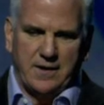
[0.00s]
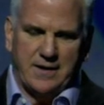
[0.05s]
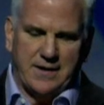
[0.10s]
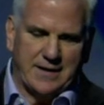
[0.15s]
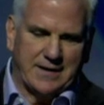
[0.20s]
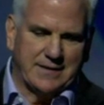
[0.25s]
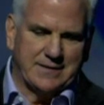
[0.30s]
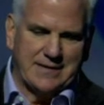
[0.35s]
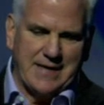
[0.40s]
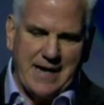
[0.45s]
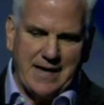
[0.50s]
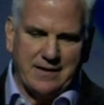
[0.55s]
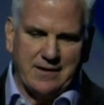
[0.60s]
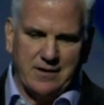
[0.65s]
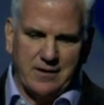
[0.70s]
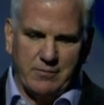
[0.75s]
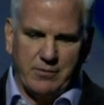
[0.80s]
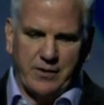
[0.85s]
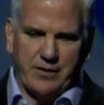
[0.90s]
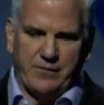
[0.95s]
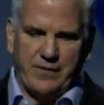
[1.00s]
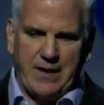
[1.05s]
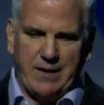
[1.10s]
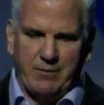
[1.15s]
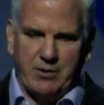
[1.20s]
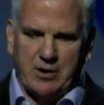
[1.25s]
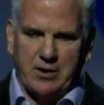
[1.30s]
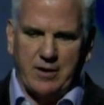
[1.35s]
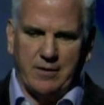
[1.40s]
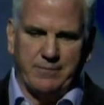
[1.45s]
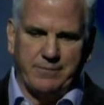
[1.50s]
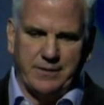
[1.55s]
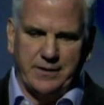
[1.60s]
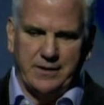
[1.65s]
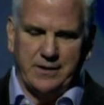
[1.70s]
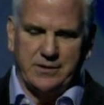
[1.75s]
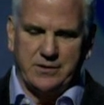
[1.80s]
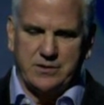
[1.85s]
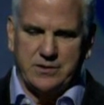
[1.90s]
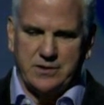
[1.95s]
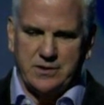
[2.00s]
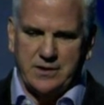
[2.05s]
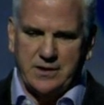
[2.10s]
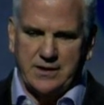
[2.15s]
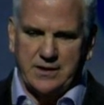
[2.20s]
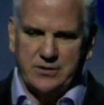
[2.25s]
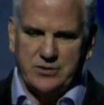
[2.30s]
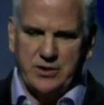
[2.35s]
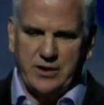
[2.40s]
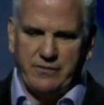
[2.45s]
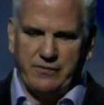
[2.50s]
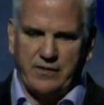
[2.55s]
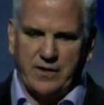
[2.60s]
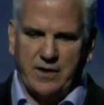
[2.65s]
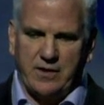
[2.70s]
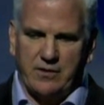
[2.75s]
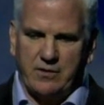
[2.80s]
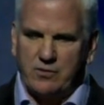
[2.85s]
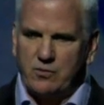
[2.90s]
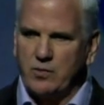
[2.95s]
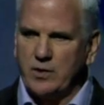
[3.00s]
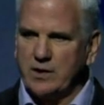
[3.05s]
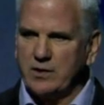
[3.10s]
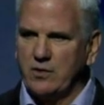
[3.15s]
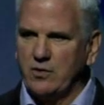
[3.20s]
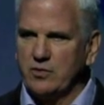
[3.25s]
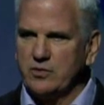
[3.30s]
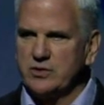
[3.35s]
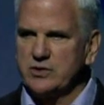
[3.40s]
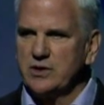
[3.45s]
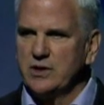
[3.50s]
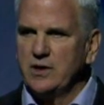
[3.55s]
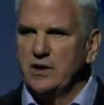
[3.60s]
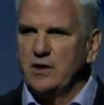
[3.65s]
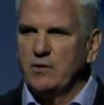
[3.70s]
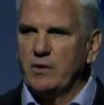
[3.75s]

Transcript: Dan Gilbert, the family companies, Jay Farner, Quicken Loans.